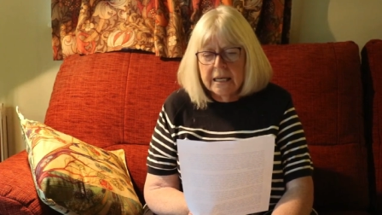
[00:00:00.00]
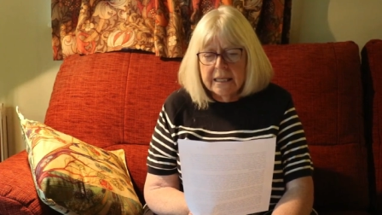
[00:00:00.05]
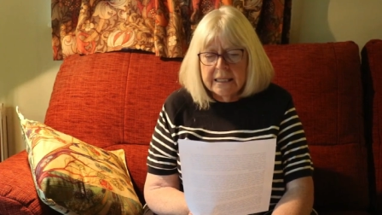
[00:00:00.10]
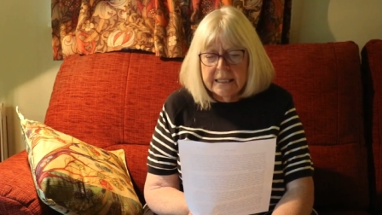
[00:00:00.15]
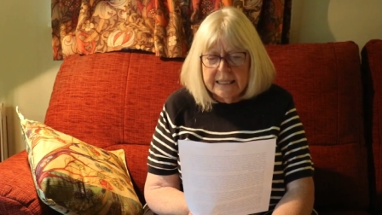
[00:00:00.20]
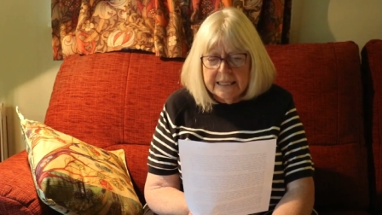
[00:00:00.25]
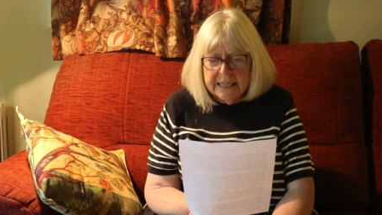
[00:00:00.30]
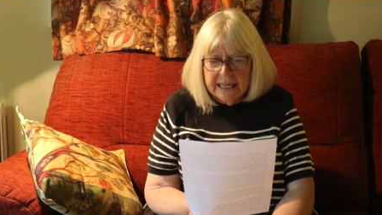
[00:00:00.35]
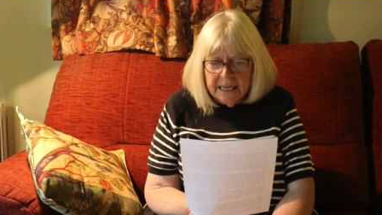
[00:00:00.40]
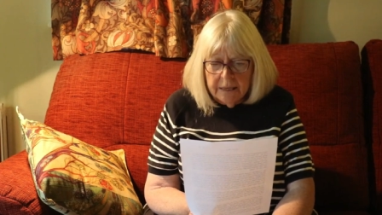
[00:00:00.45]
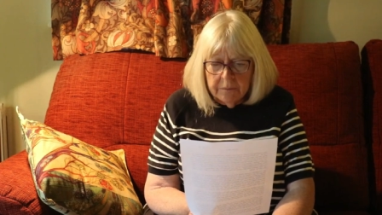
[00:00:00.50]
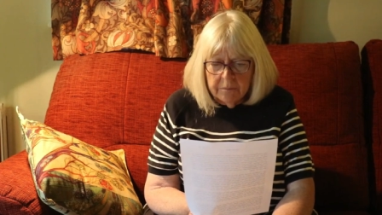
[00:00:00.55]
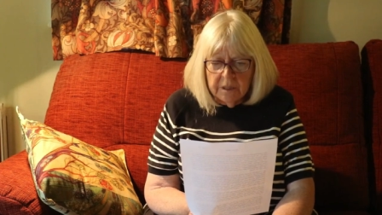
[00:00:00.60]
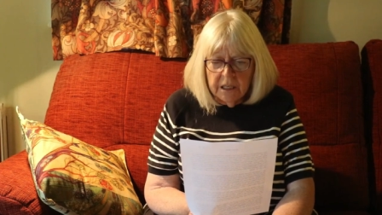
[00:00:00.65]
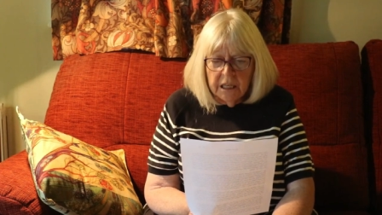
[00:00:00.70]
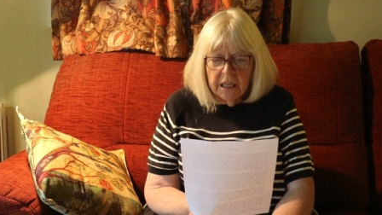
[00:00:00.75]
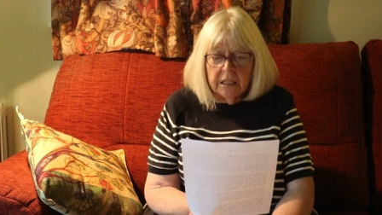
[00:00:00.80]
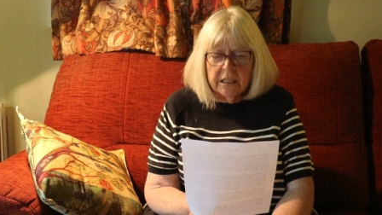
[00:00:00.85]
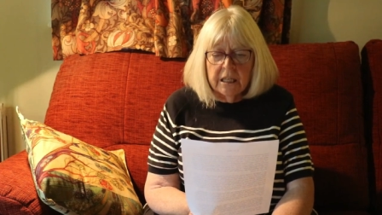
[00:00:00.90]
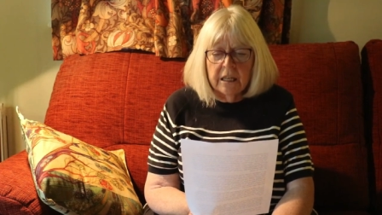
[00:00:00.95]

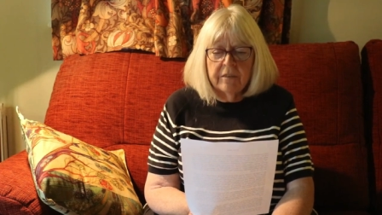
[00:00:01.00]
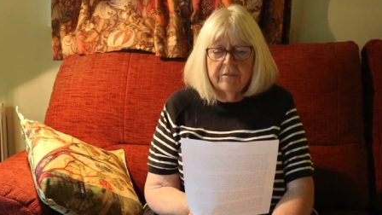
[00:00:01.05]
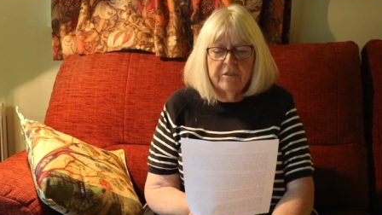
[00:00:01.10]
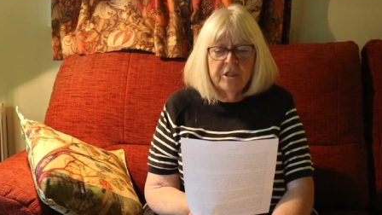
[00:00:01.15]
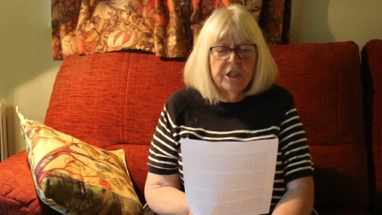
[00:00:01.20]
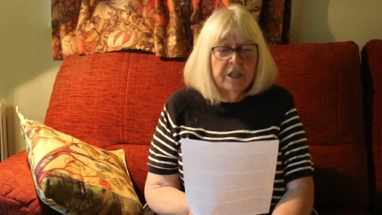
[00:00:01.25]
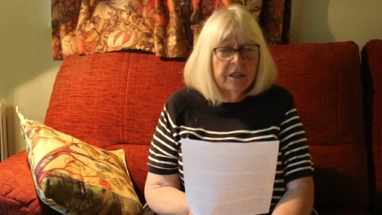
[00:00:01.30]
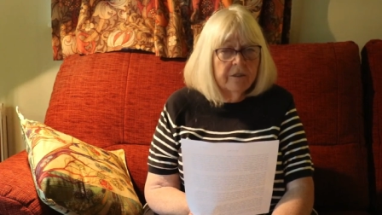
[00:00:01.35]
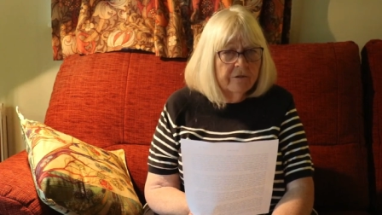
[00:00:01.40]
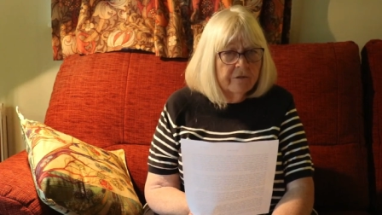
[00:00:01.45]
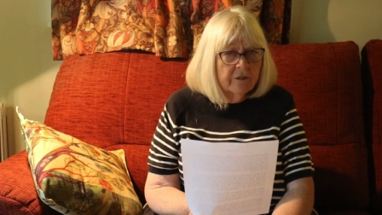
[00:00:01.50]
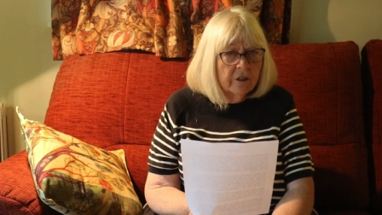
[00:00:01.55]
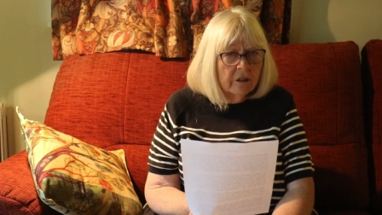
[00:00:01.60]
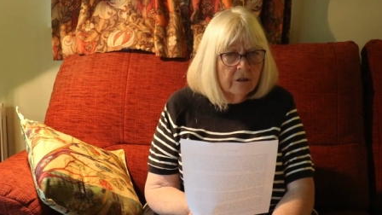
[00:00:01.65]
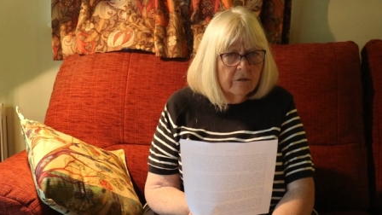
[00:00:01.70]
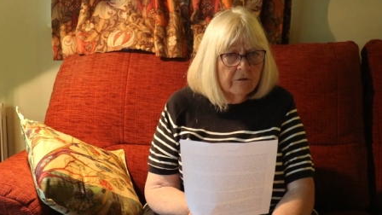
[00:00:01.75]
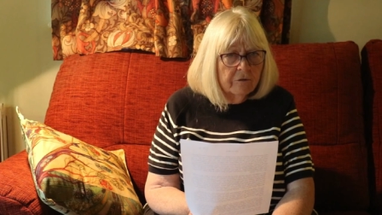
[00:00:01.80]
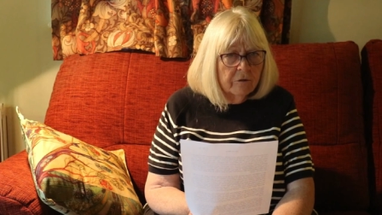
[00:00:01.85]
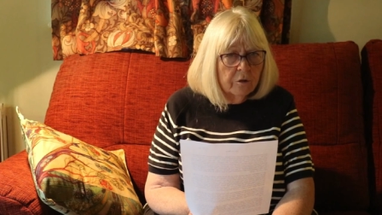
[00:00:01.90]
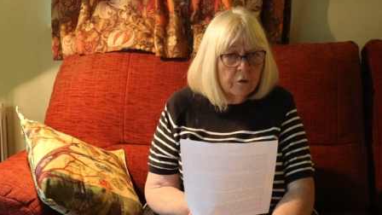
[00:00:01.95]
seemed to have shifted
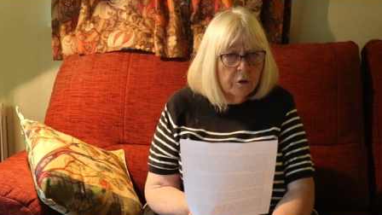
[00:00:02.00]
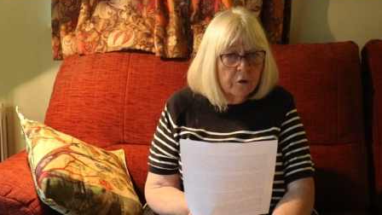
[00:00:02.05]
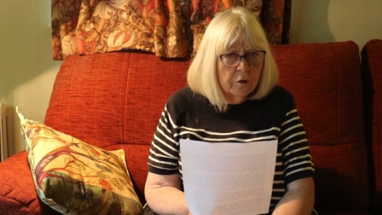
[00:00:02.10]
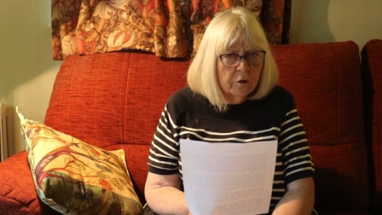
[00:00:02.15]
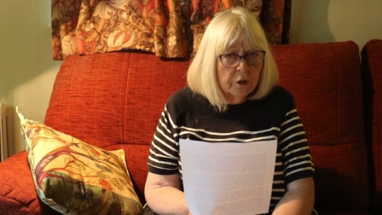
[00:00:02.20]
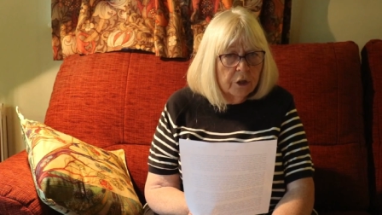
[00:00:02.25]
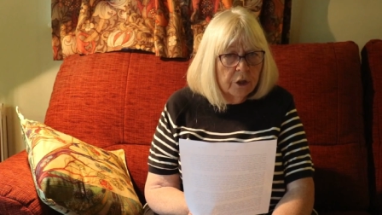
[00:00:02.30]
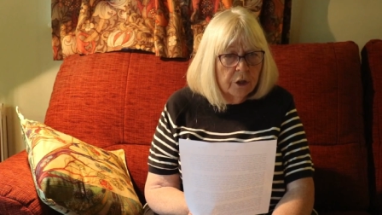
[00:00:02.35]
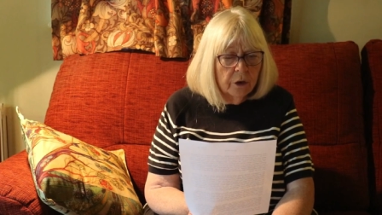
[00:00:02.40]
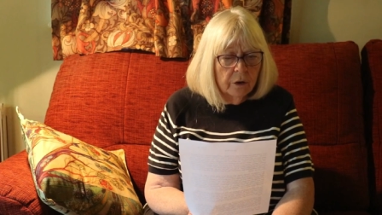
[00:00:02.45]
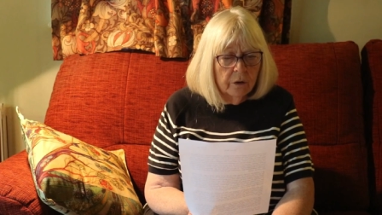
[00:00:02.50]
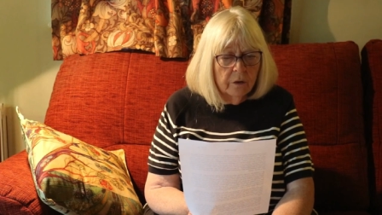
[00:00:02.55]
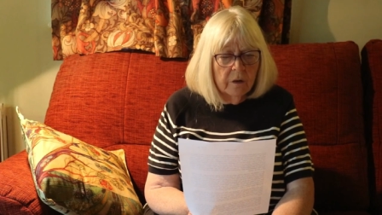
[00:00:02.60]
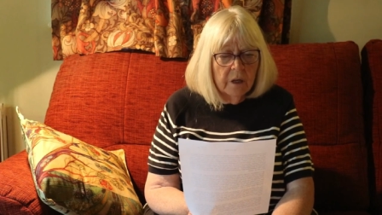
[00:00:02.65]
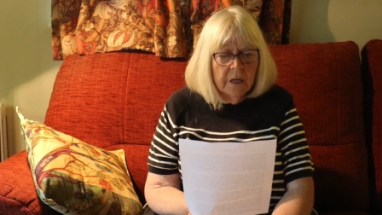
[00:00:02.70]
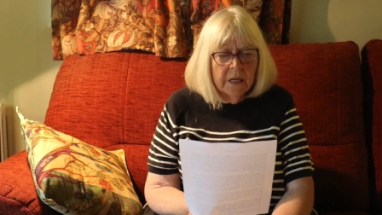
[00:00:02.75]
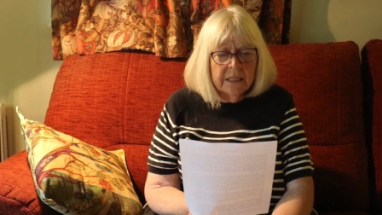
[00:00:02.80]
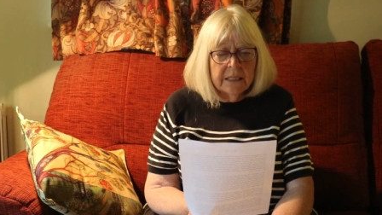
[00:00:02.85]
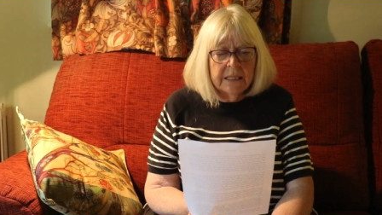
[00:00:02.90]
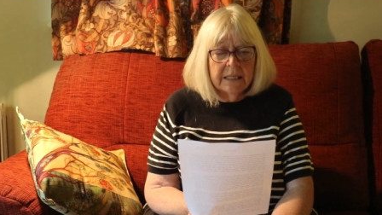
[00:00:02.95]
a foot or two
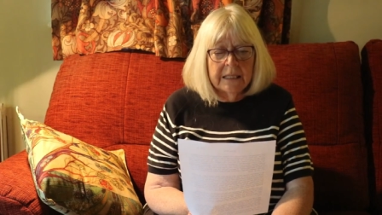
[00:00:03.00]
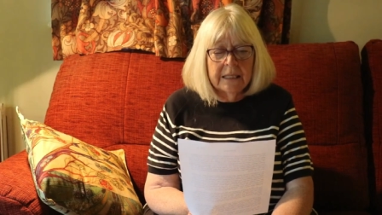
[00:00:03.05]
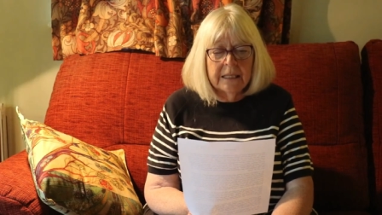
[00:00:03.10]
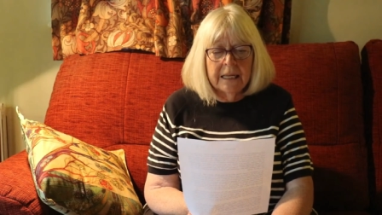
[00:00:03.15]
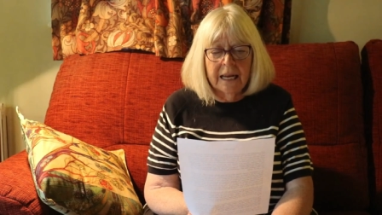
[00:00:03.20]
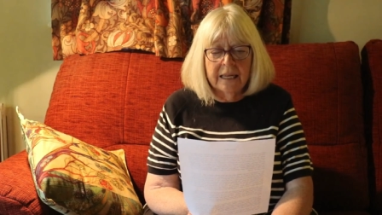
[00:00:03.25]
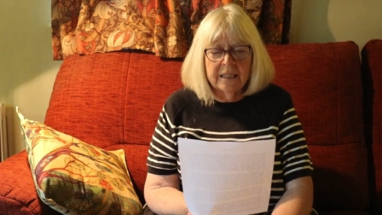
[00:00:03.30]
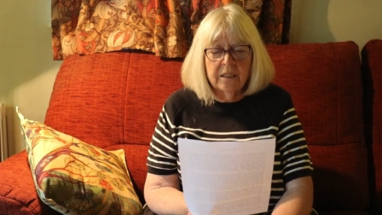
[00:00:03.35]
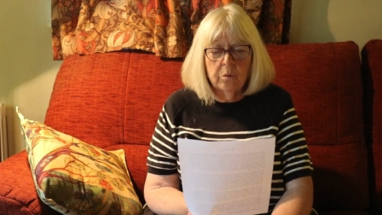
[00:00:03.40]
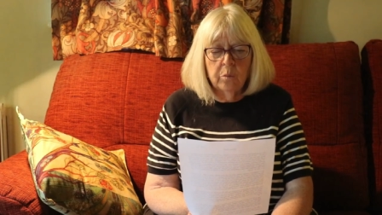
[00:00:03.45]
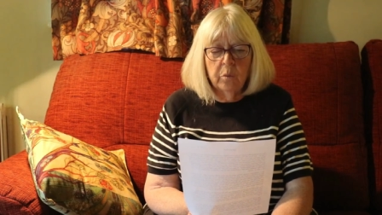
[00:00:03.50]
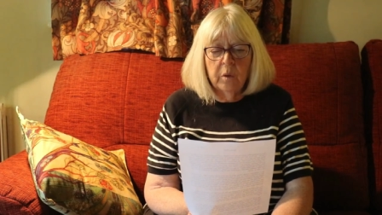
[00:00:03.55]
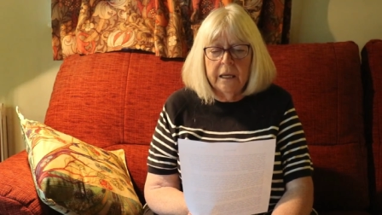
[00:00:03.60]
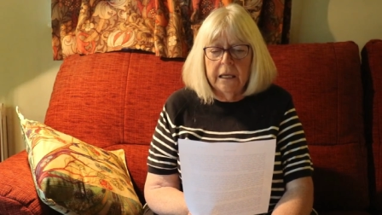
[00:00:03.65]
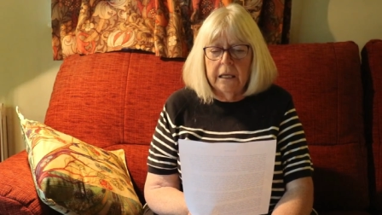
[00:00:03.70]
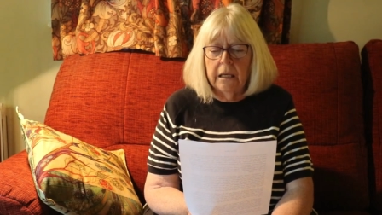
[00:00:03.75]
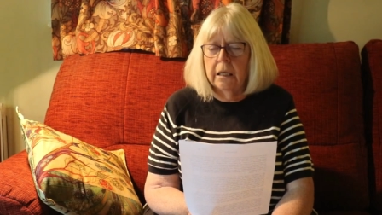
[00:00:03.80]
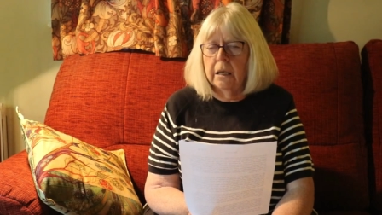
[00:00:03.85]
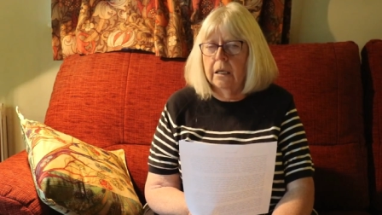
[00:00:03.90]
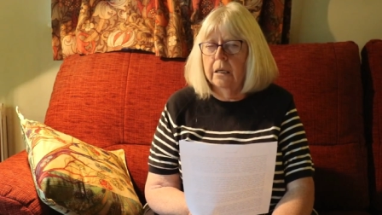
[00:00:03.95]
since last
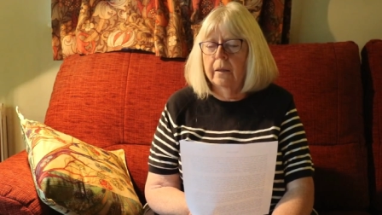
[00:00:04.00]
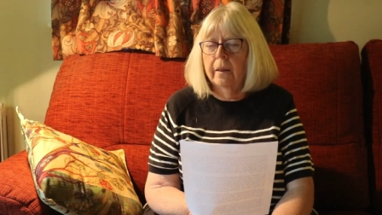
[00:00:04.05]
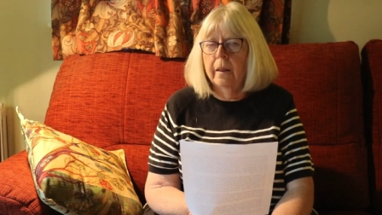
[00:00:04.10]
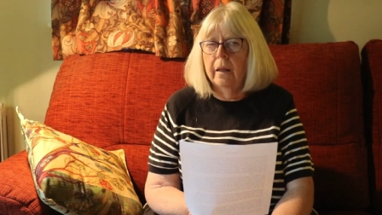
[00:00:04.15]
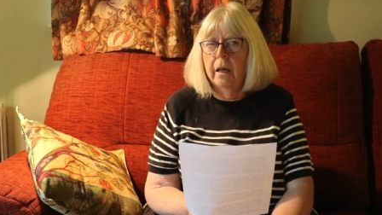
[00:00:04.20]
week,